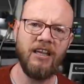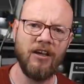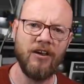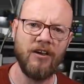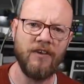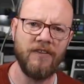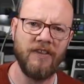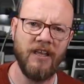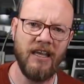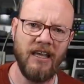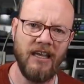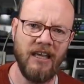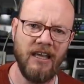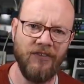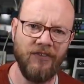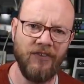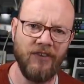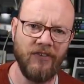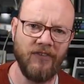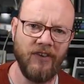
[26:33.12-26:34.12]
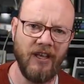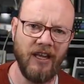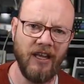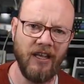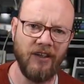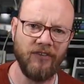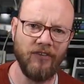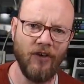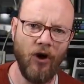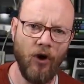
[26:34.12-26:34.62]
you go. There is the
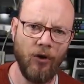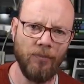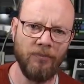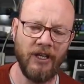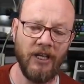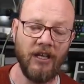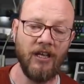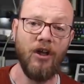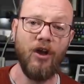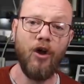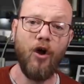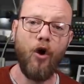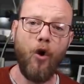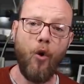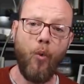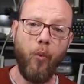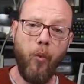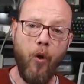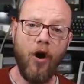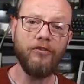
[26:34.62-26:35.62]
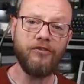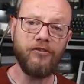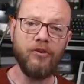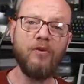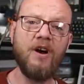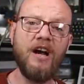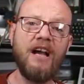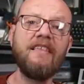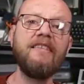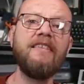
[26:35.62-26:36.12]
ZX Omni. What
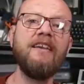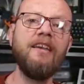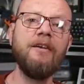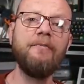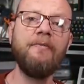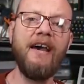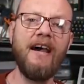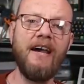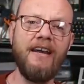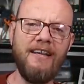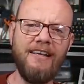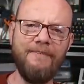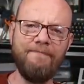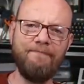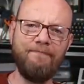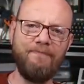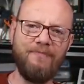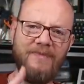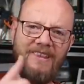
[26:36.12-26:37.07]
do I think about it?